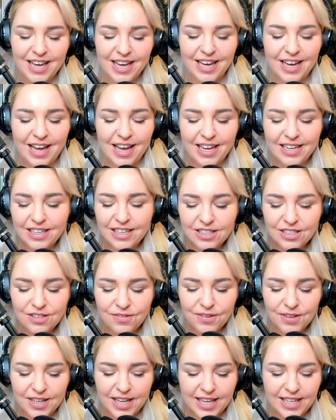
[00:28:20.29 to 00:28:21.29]
I
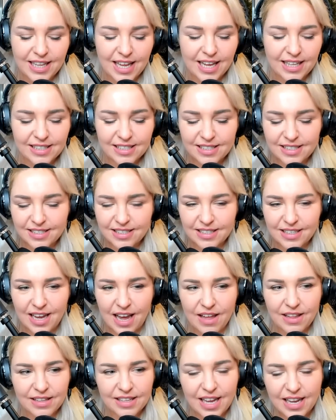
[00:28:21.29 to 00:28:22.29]
just feel like
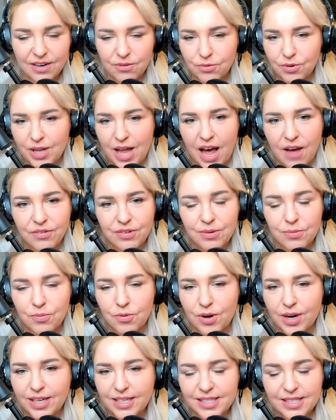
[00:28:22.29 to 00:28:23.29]
that will have to
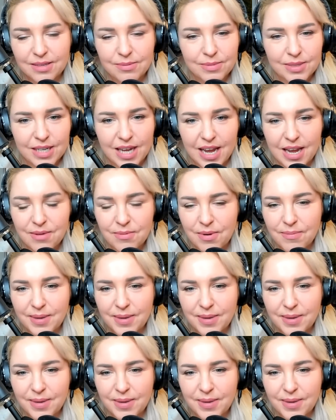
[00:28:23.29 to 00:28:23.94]
break sometime.